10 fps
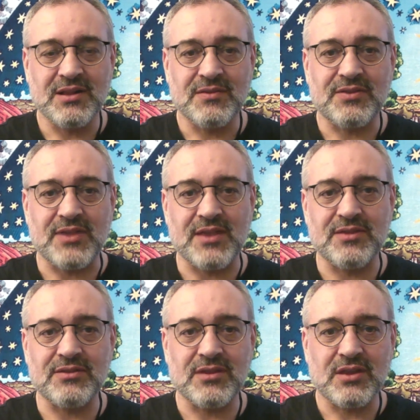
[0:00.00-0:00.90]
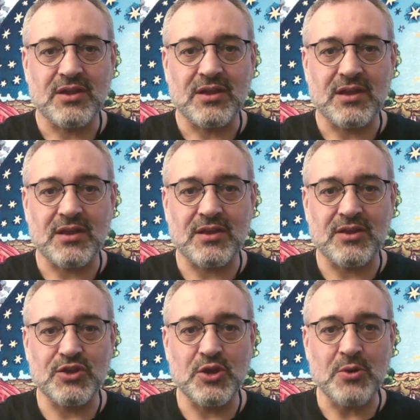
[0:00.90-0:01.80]
then
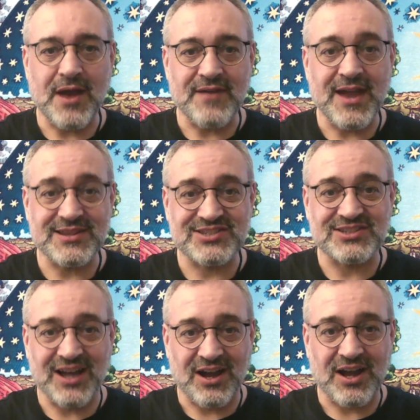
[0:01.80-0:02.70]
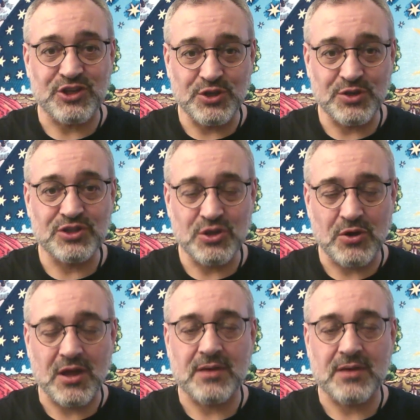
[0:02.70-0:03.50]
you have a head start and you can do it.